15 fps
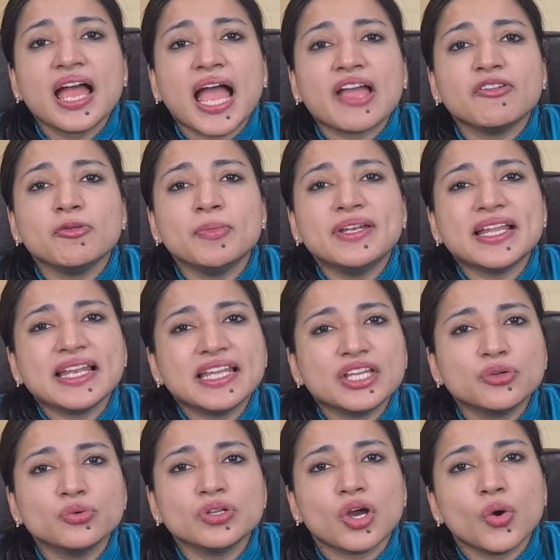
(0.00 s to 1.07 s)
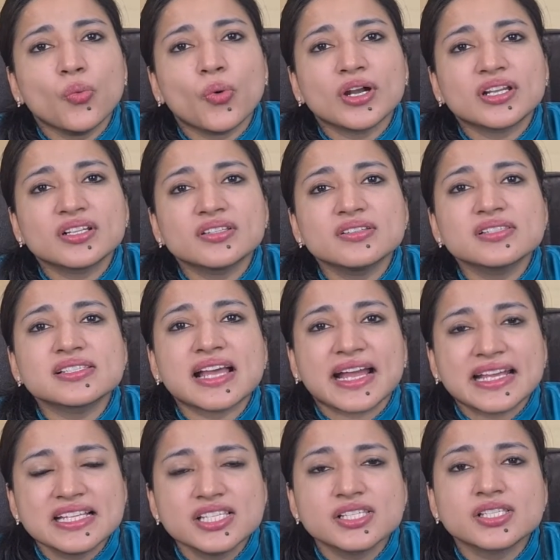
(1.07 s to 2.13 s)
I will be telling you now what are the
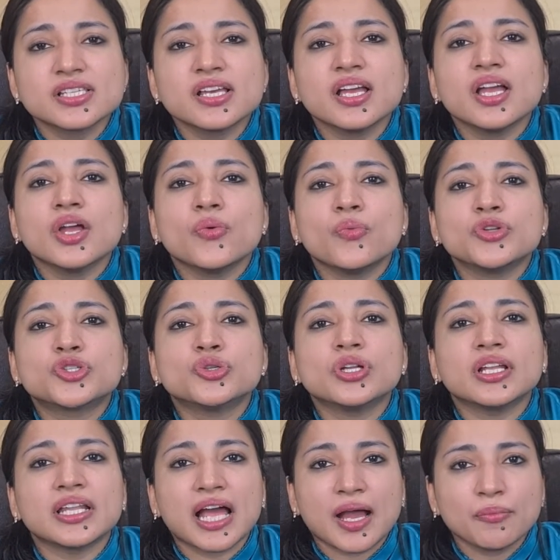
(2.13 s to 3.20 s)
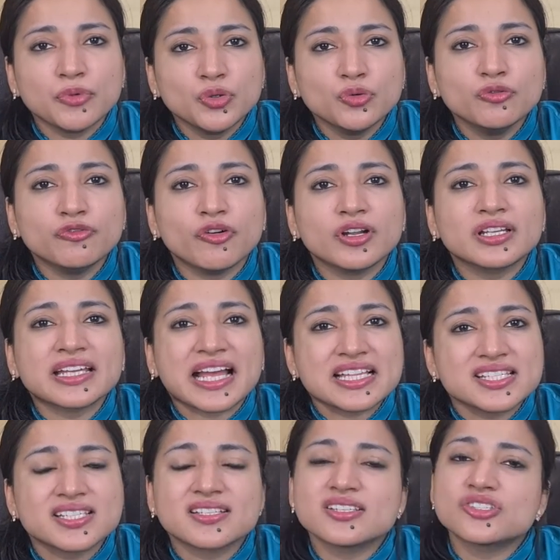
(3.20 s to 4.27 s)
signs which should alarm you for
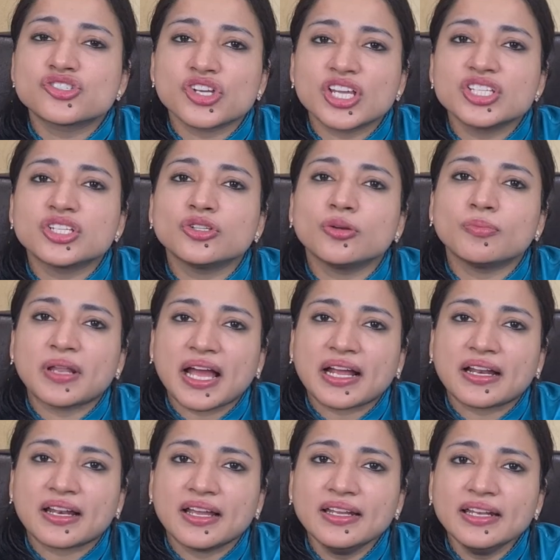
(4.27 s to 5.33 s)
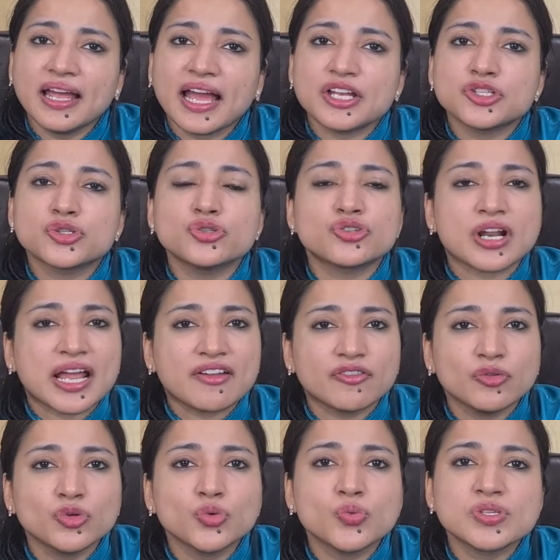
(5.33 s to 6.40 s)
cancerous change in your black line and should drive
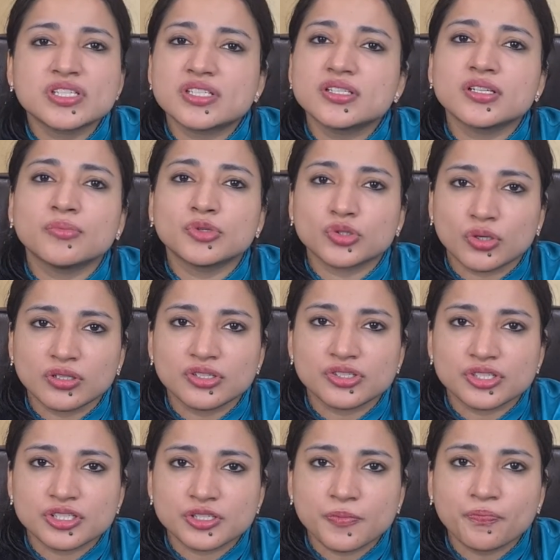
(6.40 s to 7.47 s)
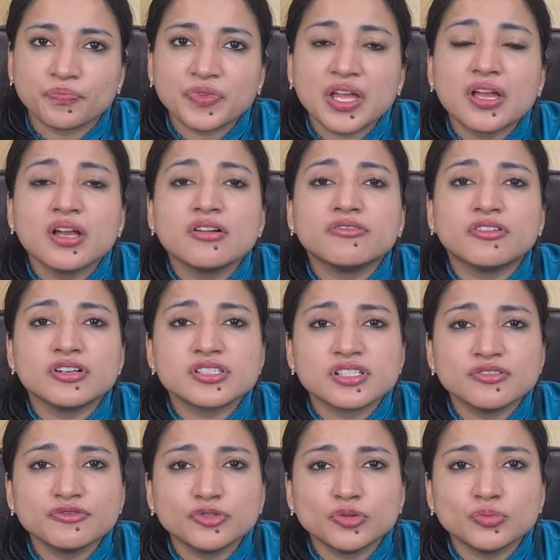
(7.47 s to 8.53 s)
you to visit a dermatologist. First
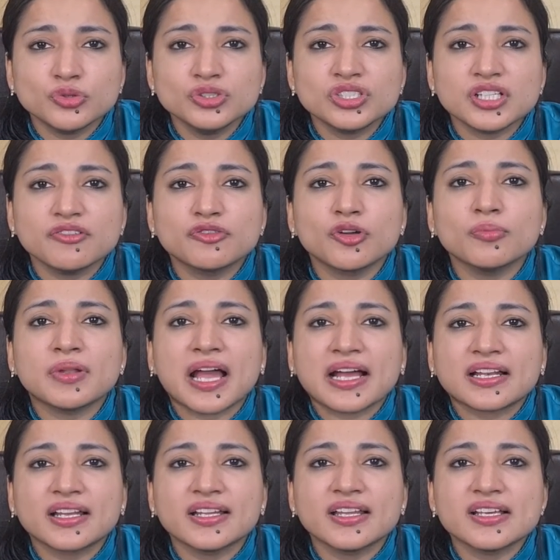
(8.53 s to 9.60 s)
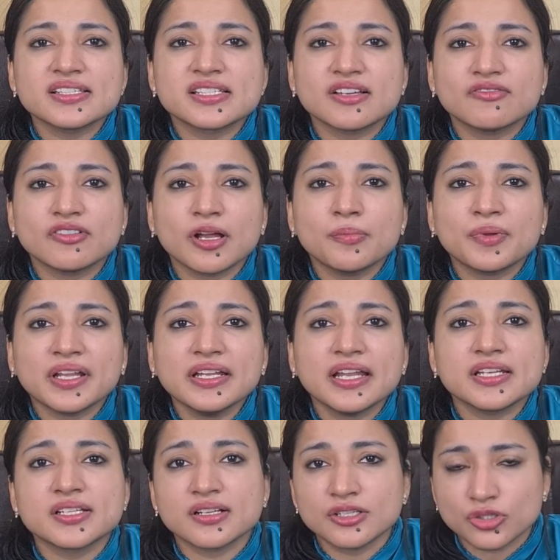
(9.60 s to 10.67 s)
and foremost, if your black line has developed in
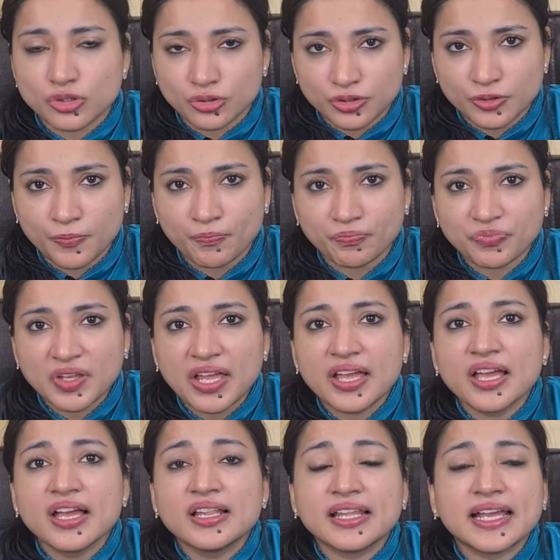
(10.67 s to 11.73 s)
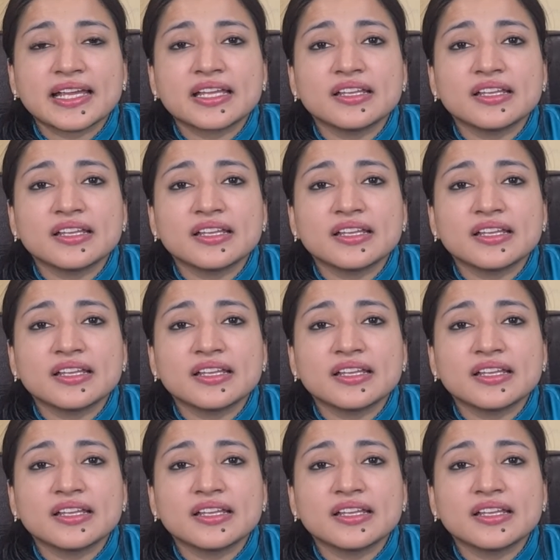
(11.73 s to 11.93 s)
adulthood, like